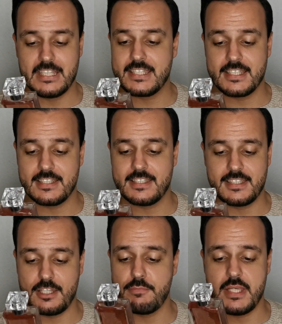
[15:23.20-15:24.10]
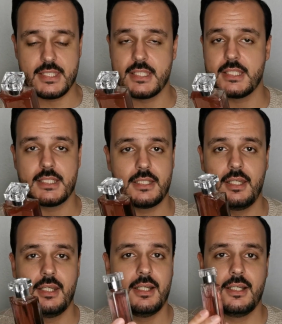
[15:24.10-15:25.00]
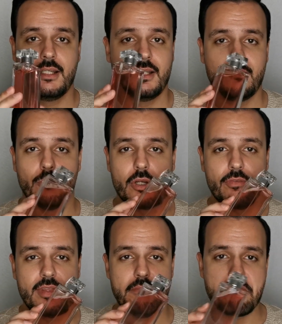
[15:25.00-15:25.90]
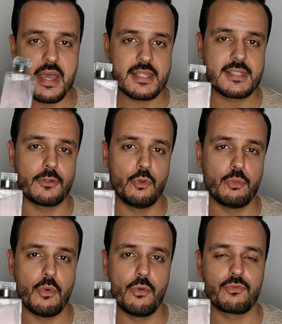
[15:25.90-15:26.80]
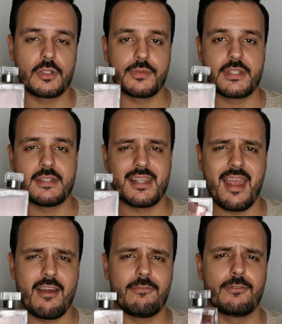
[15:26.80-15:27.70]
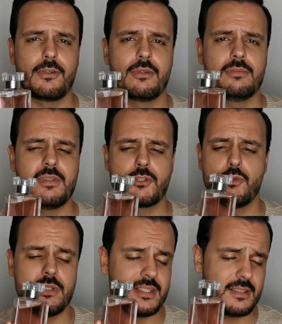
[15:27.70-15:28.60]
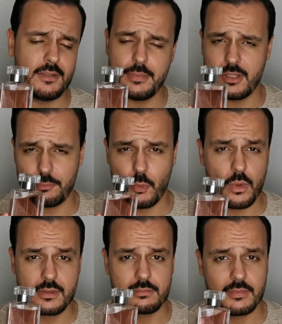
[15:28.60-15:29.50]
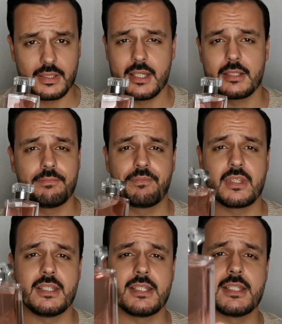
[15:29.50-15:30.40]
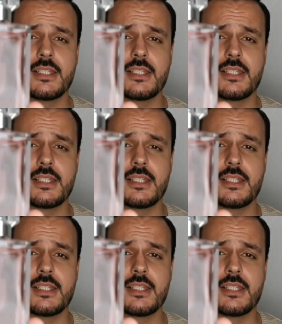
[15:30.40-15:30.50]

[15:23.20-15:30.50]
This is amazing. One of the best Gourmand fragrances ever. This could easily be number one. Again, it